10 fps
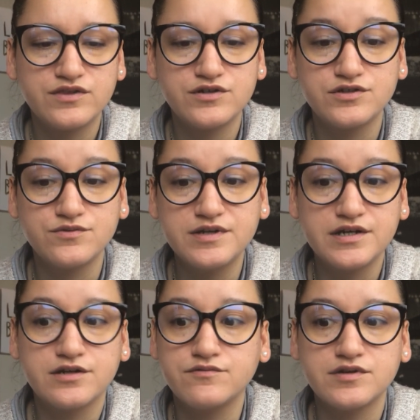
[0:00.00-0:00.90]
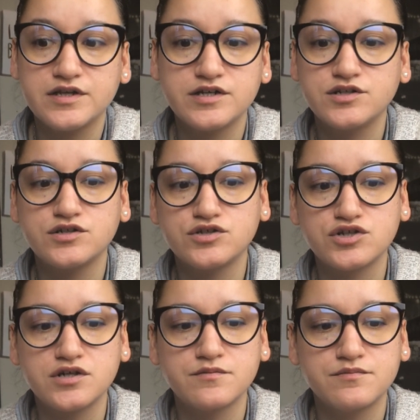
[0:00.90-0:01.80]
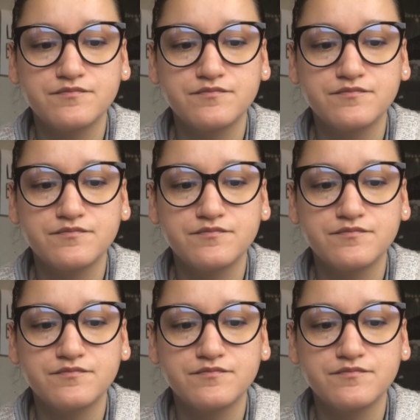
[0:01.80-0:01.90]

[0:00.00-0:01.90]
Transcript: they're doing in a relationship.